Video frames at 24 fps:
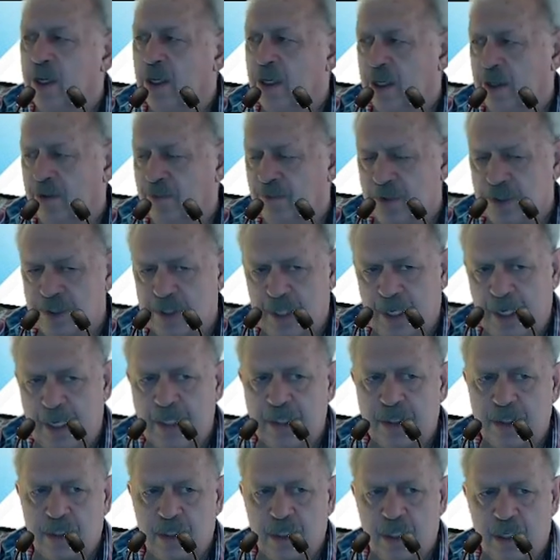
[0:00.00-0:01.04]
If it's
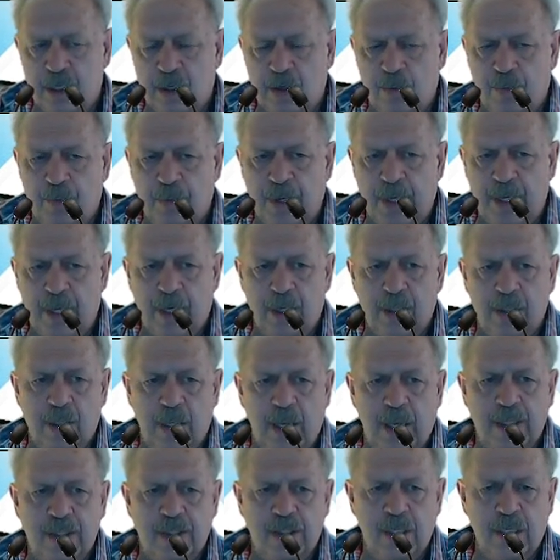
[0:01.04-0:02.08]
less, then it will pay out
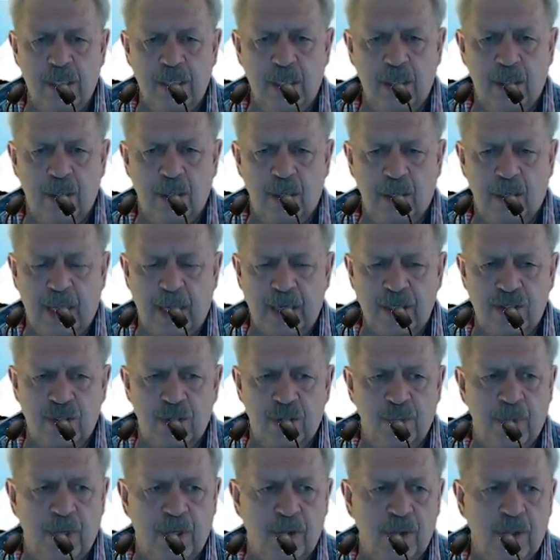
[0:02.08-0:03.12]
as a cash
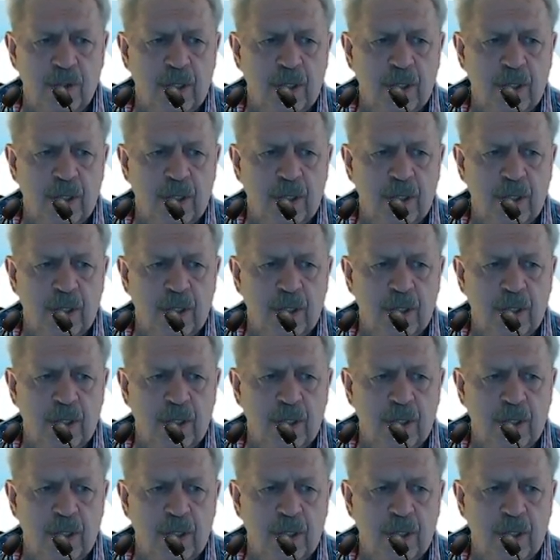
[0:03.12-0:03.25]
amount.